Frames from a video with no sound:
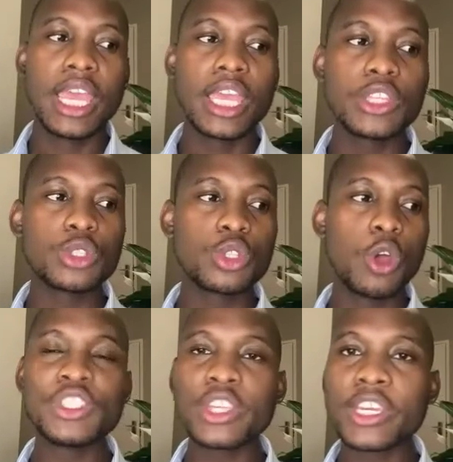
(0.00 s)
There is
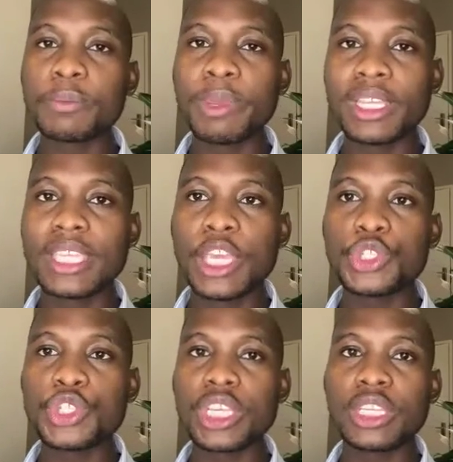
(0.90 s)
so much
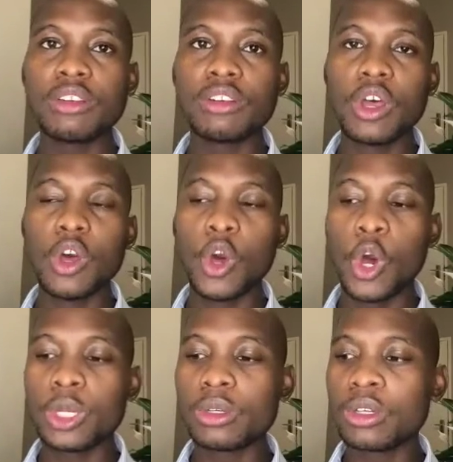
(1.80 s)
expectation
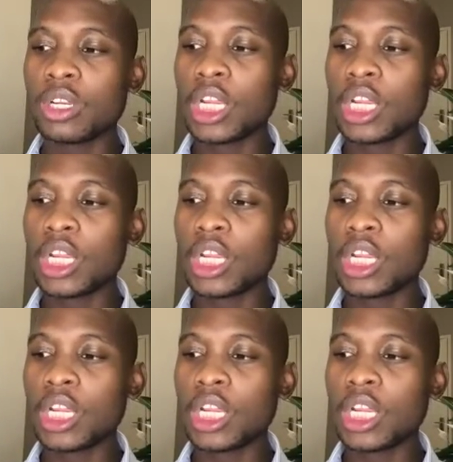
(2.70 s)
on